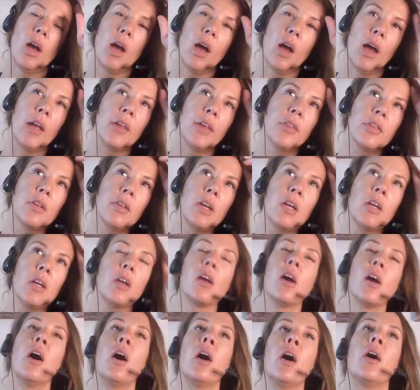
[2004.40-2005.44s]
I think
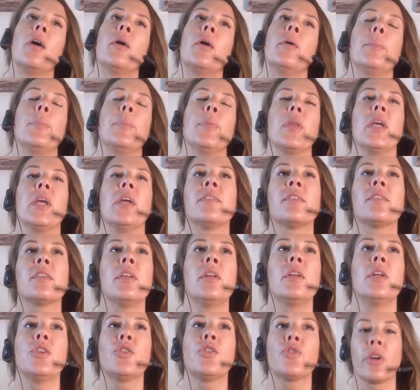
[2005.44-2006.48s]
um, it's an
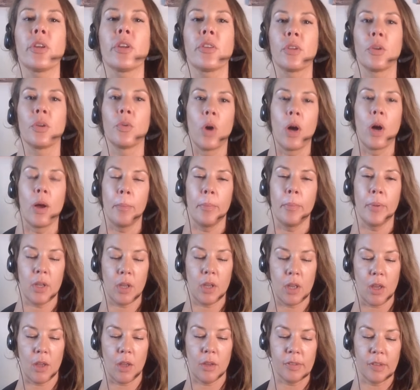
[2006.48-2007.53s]
interesting one
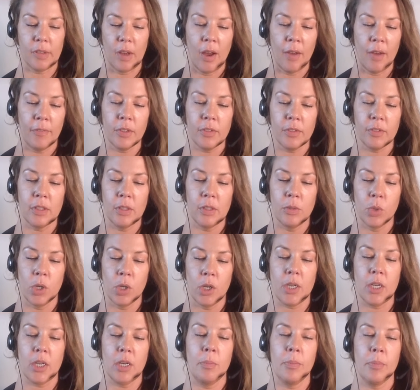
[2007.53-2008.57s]
because obviously
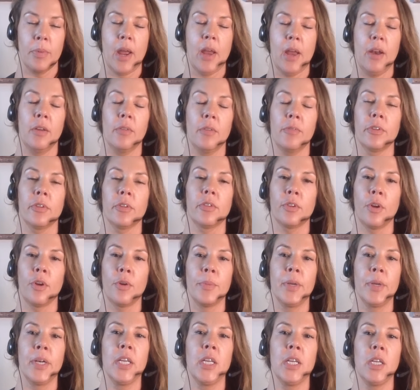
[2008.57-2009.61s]
working in branding for so
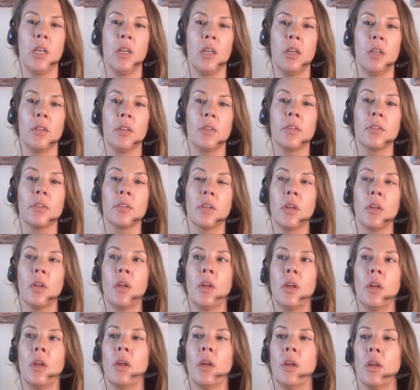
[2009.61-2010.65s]
many years,
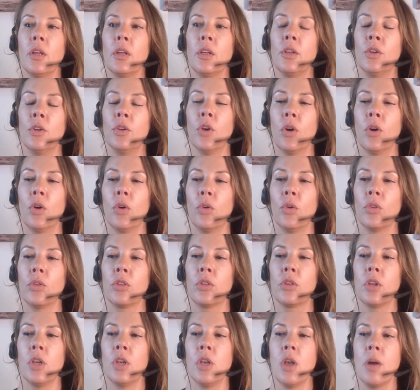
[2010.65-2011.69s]
you know,
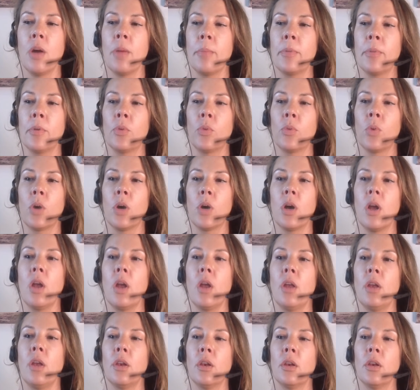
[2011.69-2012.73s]
the number
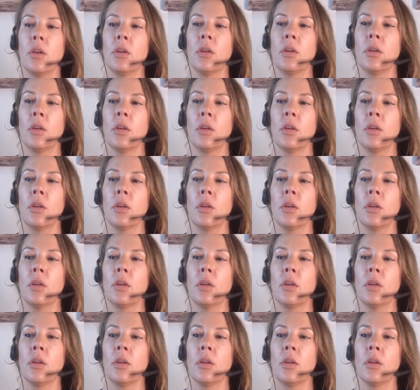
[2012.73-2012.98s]
one